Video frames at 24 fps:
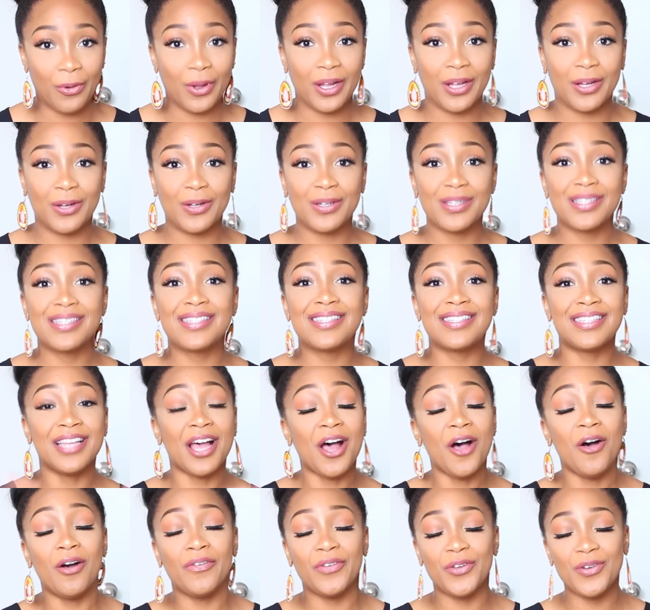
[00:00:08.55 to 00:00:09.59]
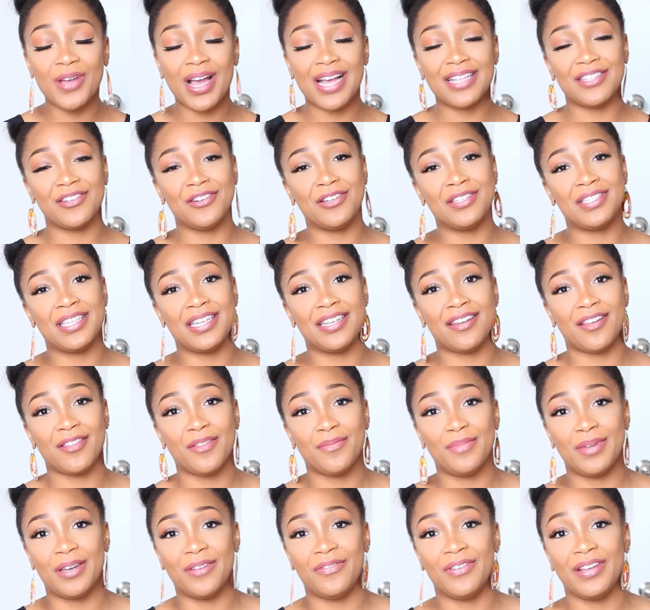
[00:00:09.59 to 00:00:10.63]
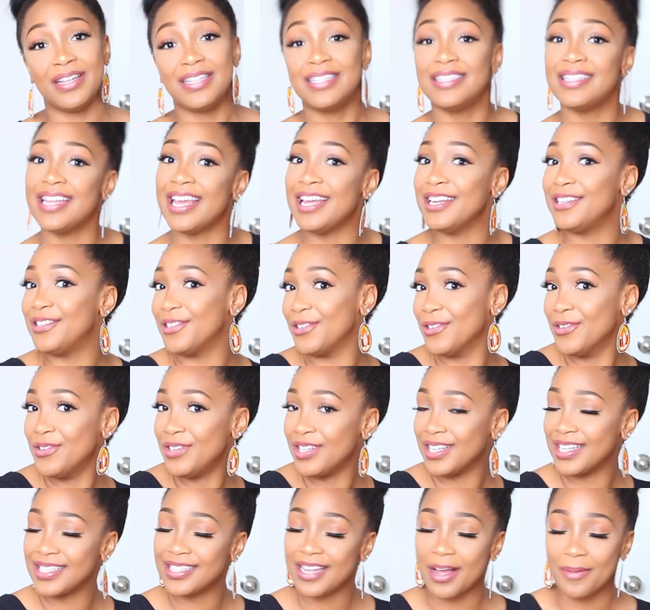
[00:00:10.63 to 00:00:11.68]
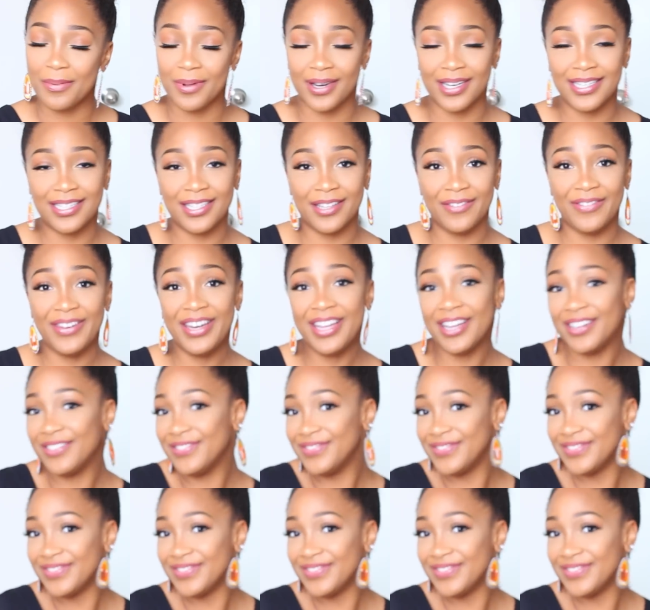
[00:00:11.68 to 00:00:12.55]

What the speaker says: oils. So if you guys are interested in all the benefits, stay tuned and let's hop on into the video.